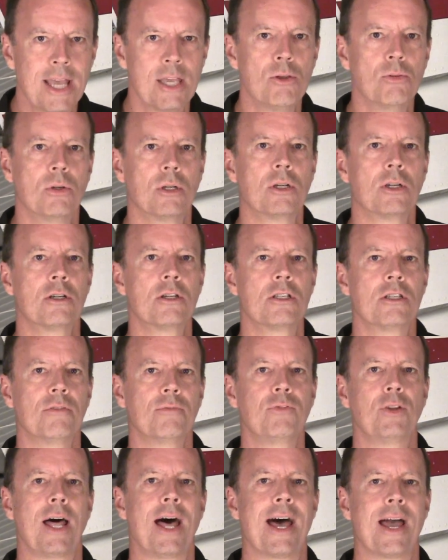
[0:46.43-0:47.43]
You learn to
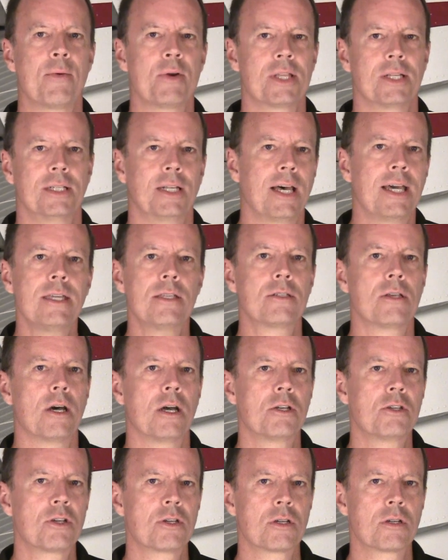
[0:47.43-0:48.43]
fly with a light
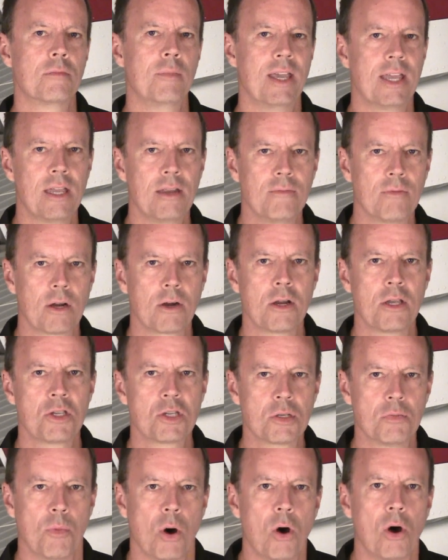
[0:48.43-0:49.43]
touch, making very
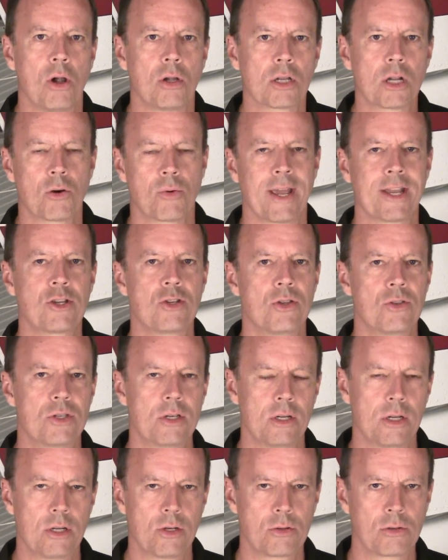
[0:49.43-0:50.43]
small corrections
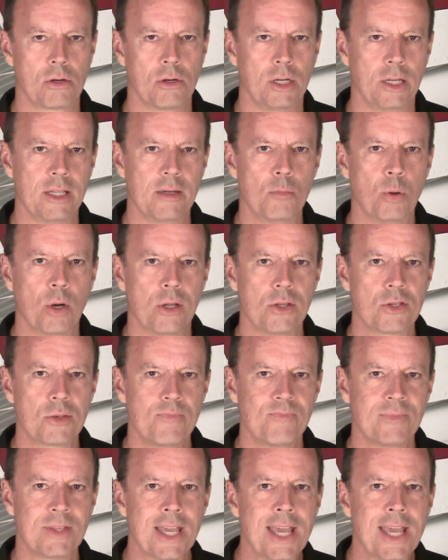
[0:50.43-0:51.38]
and control inputs.